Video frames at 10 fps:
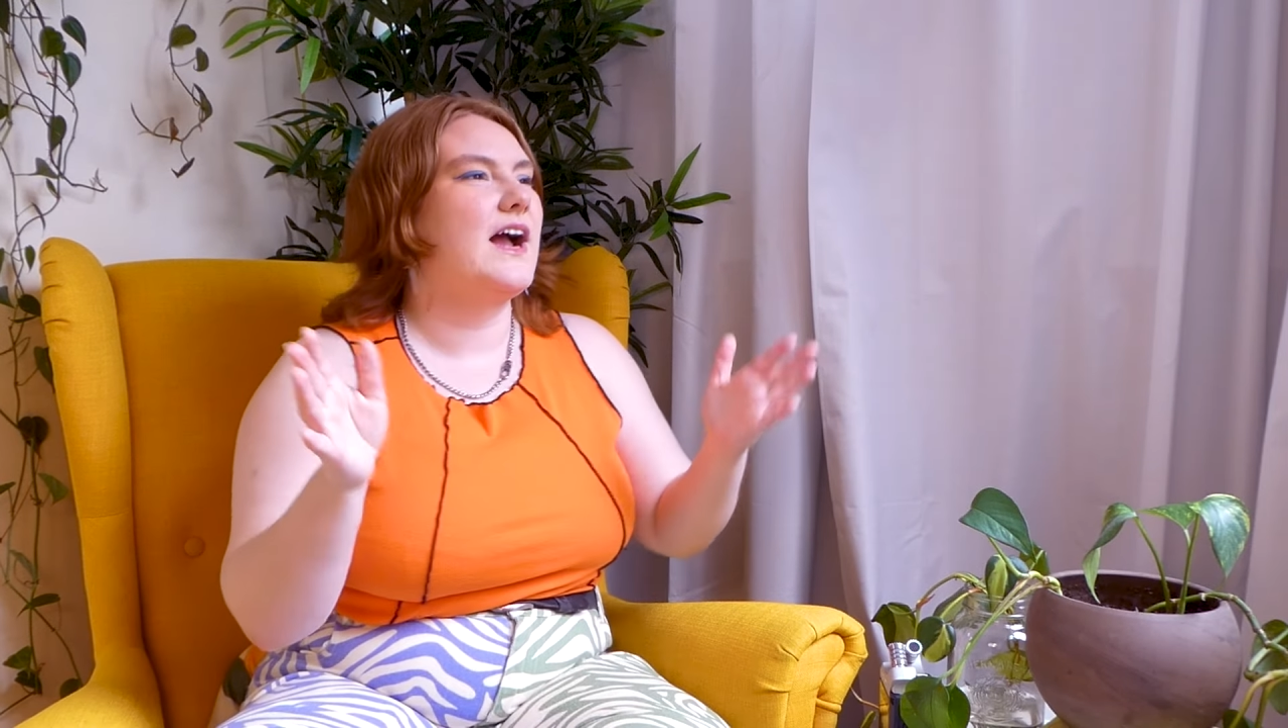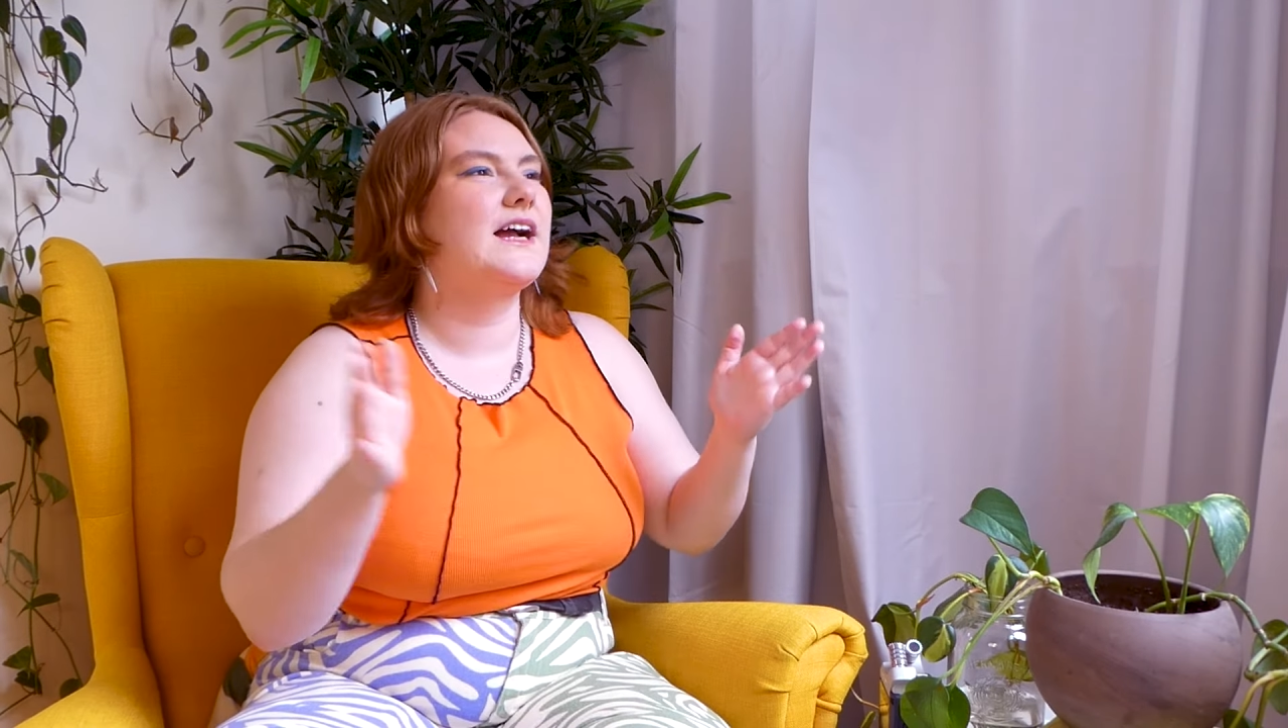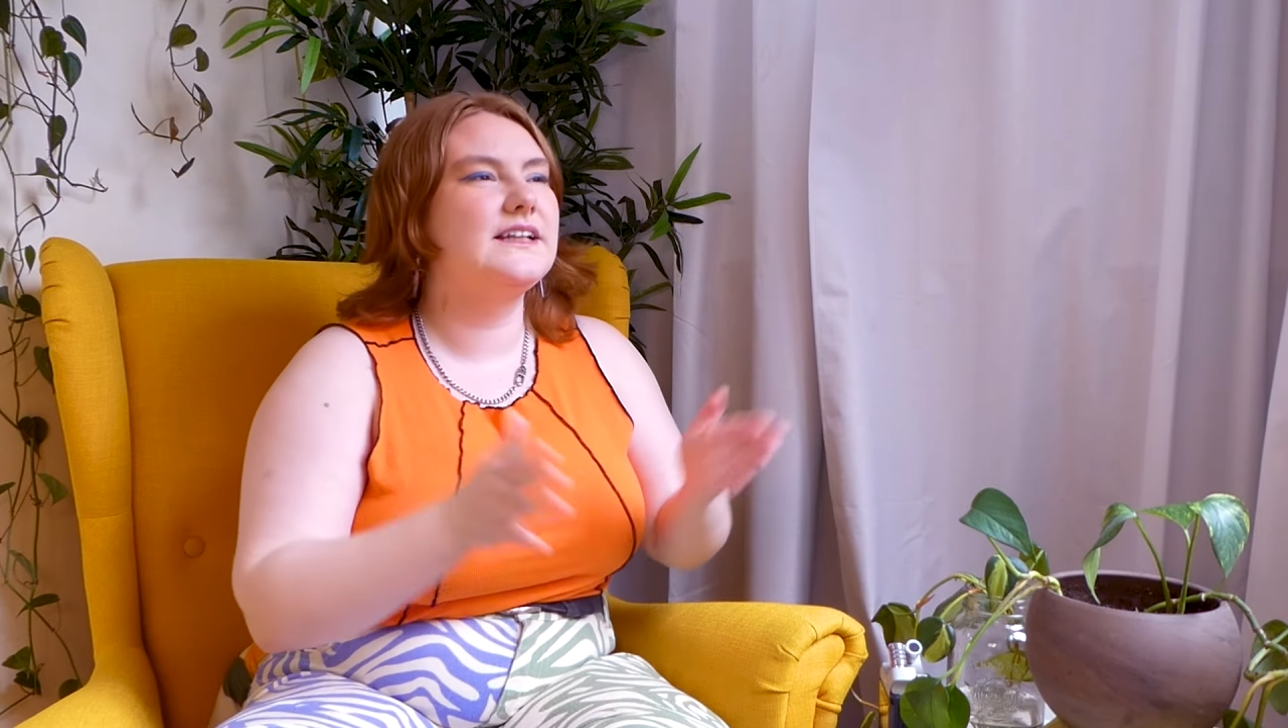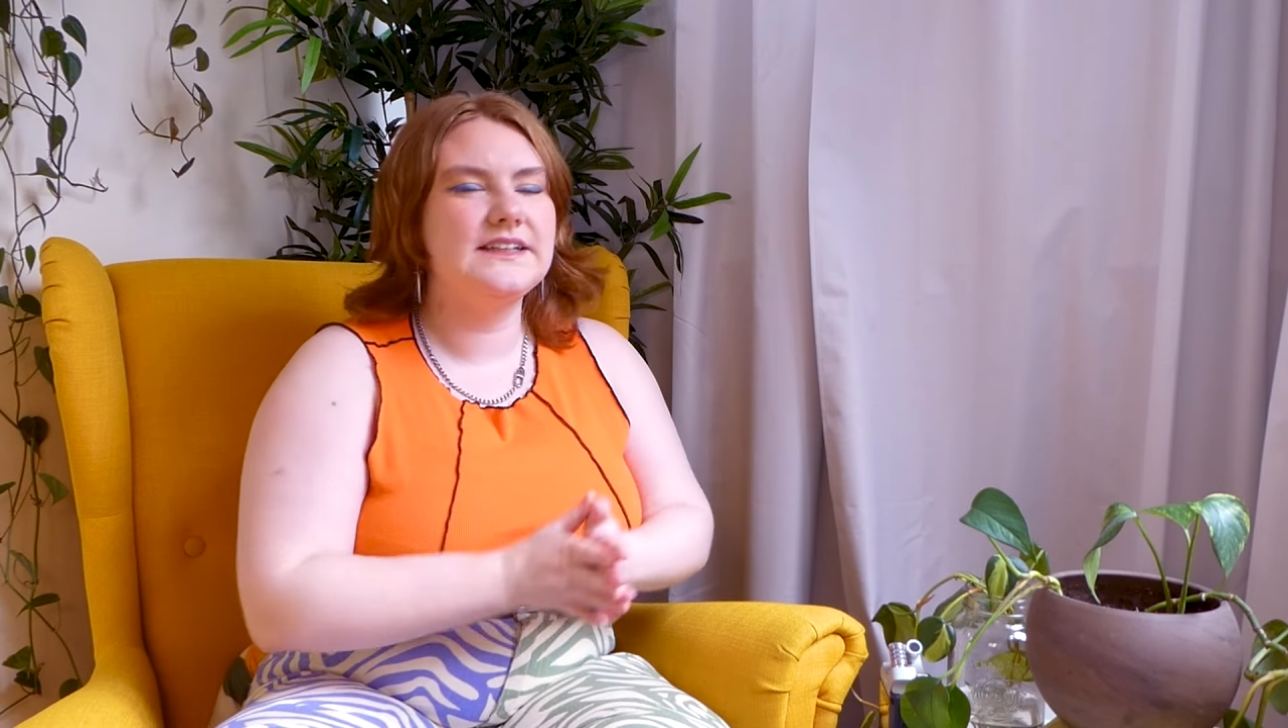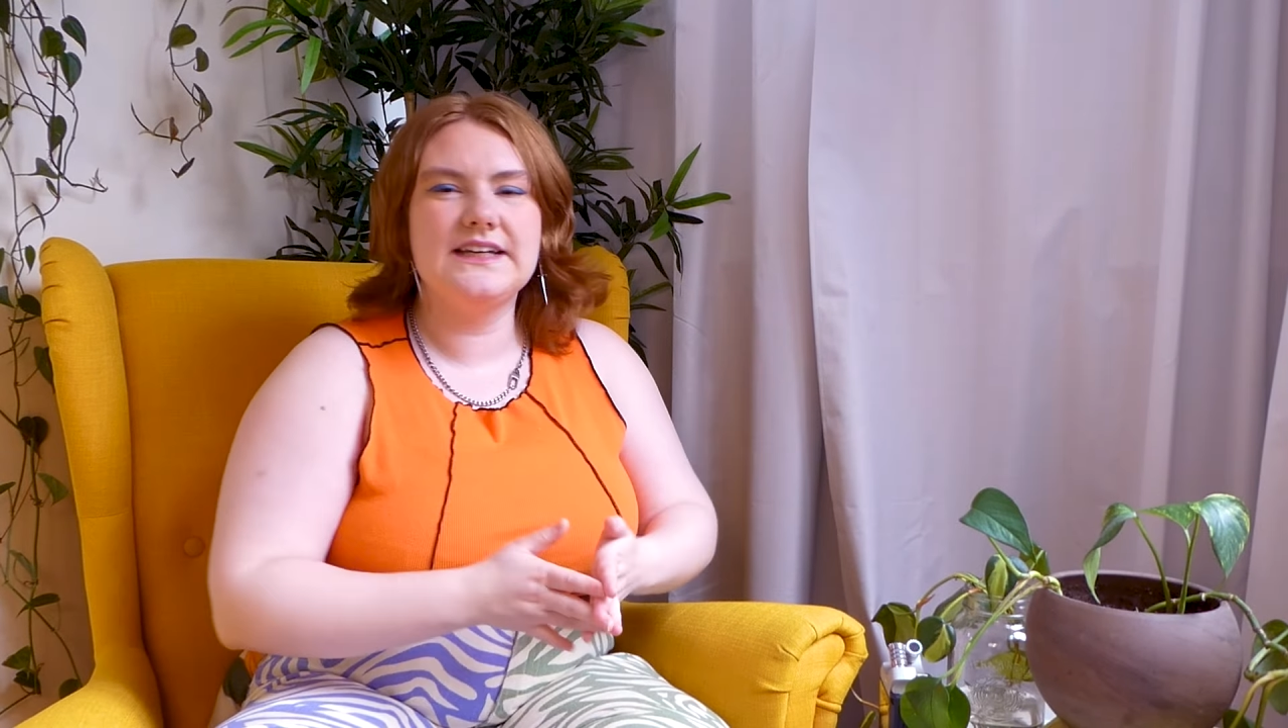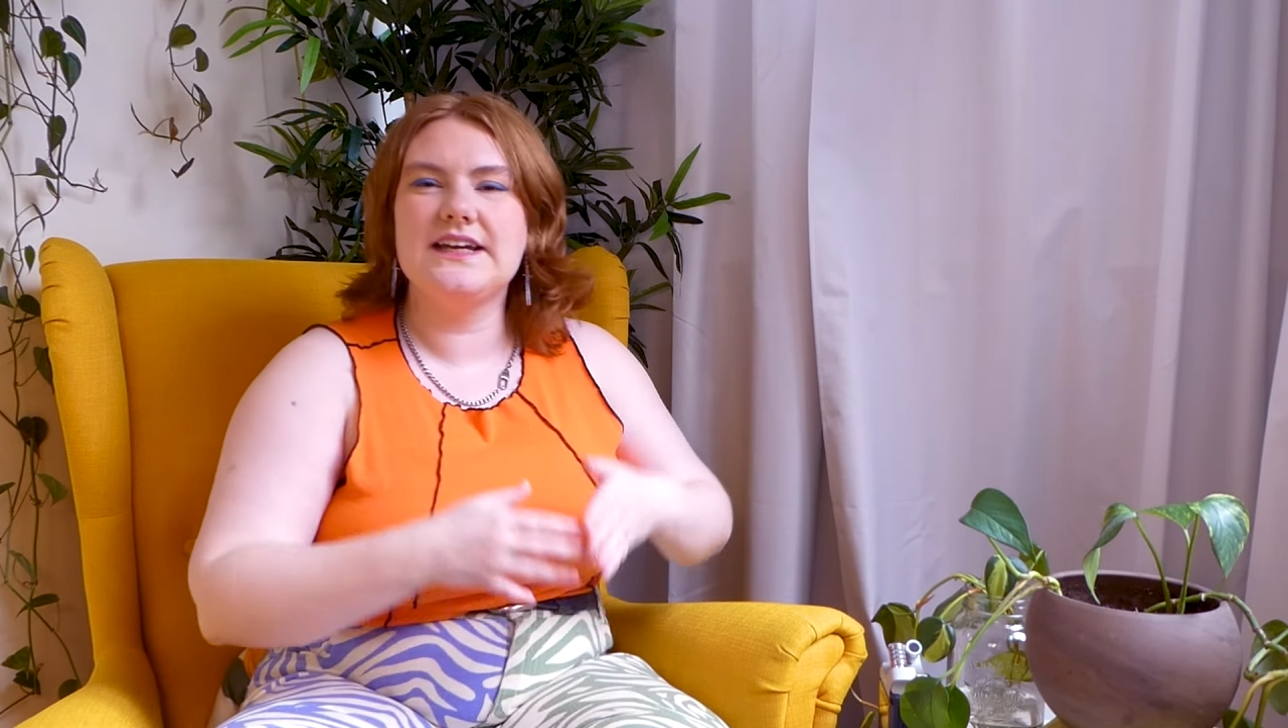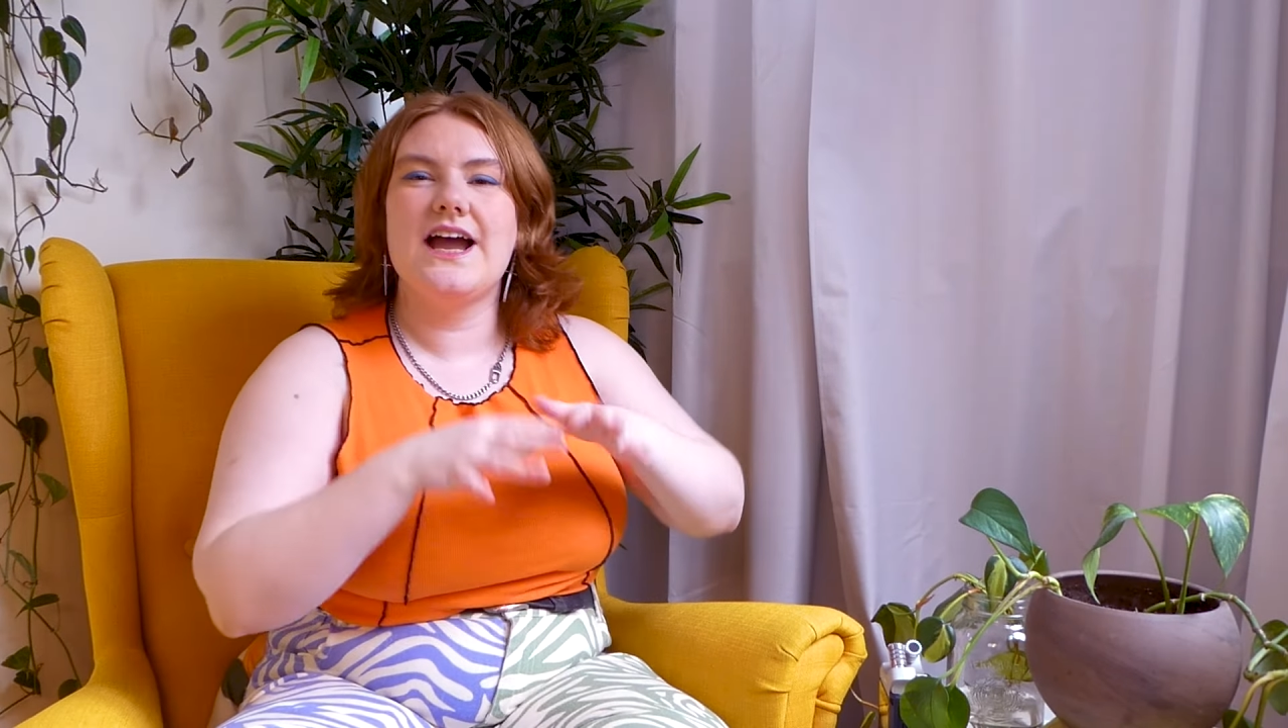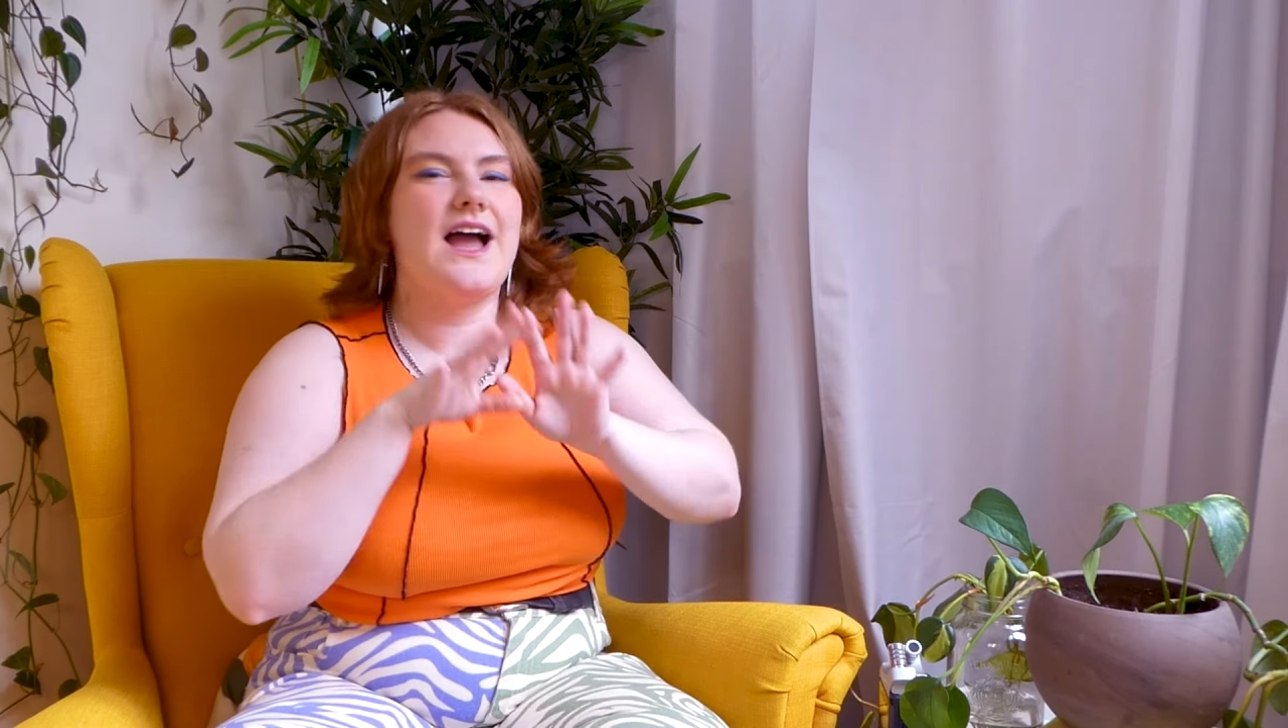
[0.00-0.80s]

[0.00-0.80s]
Glee